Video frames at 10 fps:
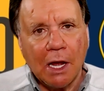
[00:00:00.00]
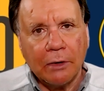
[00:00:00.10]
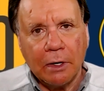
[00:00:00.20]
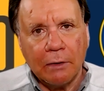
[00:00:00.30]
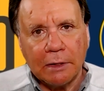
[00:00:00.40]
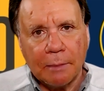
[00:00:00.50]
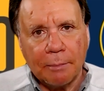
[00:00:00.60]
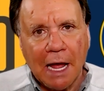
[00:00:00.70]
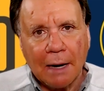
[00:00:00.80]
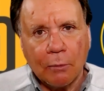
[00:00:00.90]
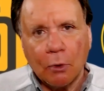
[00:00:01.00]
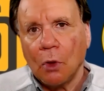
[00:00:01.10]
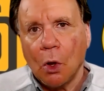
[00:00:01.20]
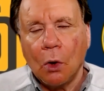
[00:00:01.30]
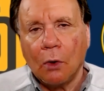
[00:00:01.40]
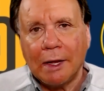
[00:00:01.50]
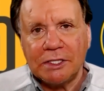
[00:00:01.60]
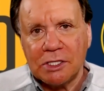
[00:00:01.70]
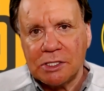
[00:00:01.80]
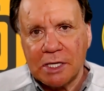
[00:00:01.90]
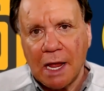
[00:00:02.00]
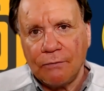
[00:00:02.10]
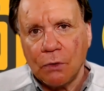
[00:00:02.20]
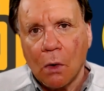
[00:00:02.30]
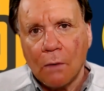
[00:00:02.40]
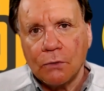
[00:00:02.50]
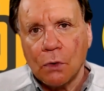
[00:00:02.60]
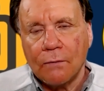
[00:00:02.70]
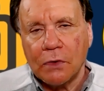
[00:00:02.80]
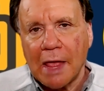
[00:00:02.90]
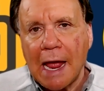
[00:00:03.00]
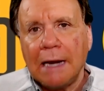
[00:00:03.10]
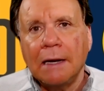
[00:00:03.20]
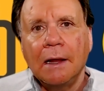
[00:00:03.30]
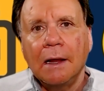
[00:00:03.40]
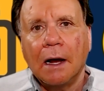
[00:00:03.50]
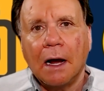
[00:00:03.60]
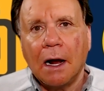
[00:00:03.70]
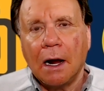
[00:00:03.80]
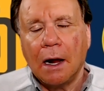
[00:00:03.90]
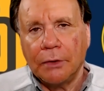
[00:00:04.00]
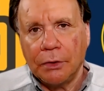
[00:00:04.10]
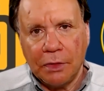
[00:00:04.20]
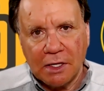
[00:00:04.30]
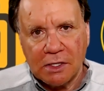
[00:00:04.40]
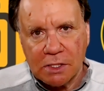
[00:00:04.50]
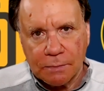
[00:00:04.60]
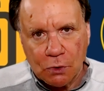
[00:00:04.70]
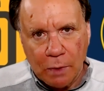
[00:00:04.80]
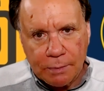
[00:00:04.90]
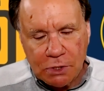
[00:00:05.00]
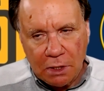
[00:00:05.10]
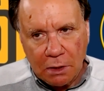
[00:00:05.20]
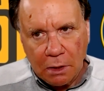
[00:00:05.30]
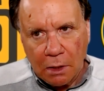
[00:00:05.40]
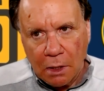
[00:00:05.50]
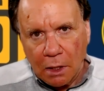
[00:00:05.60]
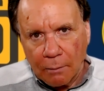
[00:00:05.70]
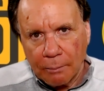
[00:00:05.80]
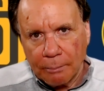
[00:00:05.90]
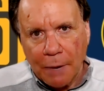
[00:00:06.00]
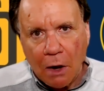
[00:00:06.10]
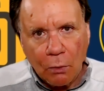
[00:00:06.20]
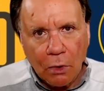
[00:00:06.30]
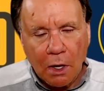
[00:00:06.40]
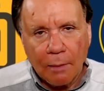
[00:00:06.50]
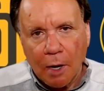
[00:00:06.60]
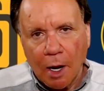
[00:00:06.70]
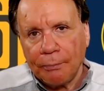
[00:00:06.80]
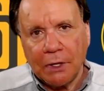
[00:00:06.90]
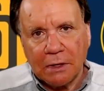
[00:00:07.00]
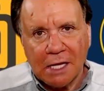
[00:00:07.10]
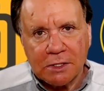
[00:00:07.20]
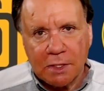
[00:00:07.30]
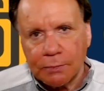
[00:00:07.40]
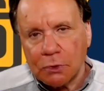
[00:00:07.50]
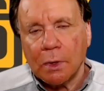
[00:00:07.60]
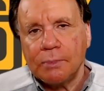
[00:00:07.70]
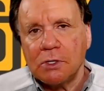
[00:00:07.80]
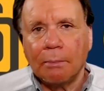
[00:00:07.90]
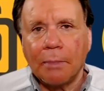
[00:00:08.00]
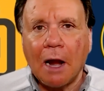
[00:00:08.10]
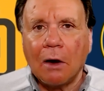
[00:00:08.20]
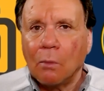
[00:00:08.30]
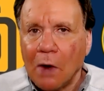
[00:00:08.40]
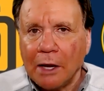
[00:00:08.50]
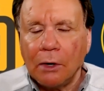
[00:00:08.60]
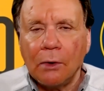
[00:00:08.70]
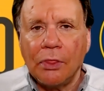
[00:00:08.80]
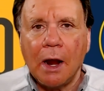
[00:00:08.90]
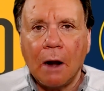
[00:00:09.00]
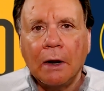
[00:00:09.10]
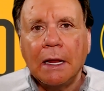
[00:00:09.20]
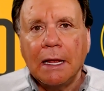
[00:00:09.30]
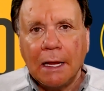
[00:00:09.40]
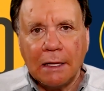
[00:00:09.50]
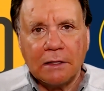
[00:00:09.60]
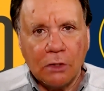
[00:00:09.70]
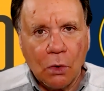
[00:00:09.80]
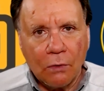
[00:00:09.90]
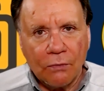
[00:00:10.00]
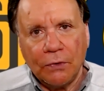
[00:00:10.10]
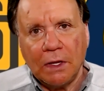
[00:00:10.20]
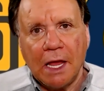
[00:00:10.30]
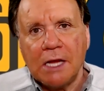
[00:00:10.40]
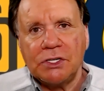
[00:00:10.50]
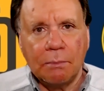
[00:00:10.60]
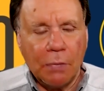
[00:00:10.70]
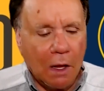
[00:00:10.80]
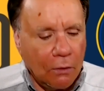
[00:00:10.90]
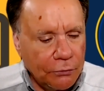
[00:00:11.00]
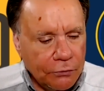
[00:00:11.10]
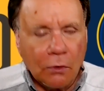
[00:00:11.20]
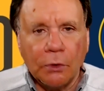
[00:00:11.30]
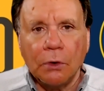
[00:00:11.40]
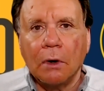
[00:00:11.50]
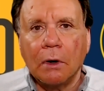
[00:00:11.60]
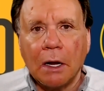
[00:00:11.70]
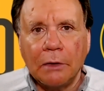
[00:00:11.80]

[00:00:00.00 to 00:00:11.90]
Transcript: down here at the bottom, or logo, I should say. If you hover over that, the subscription bar will come up. Hit that subscription bar, and while you're there, hit the notification bell so you're